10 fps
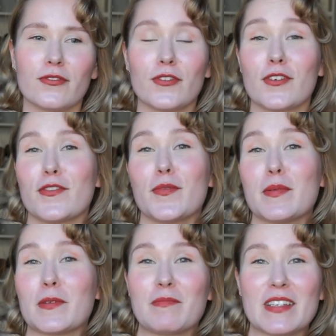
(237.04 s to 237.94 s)
for a few
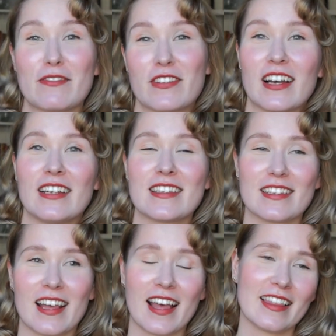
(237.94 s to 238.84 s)
people in different
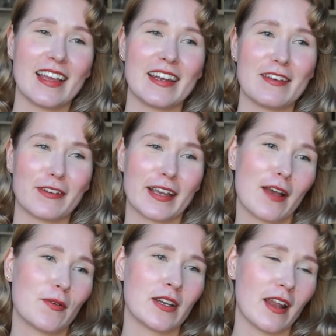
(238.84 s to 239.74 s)
colours, and then if I
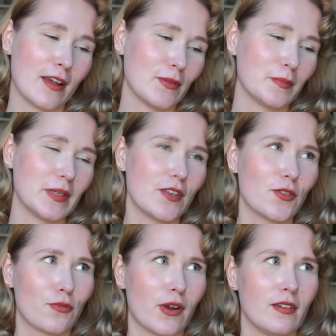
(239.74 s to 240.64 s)
get one I will be
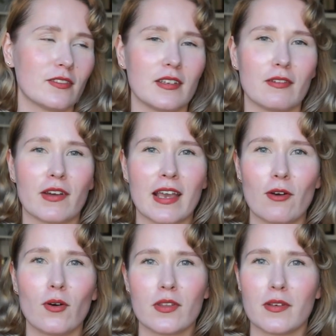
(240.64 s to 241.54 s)
thrilled, and if I get
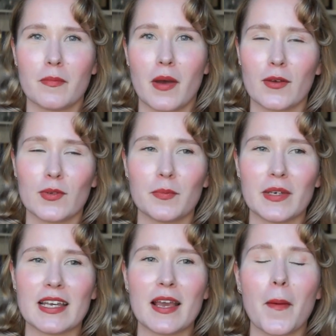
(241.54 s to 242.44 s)
all of them I will
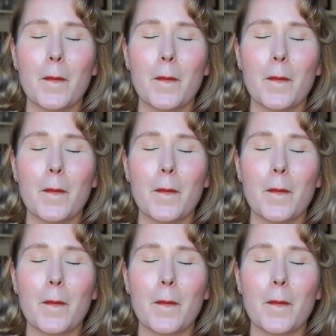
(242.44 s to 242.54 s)
be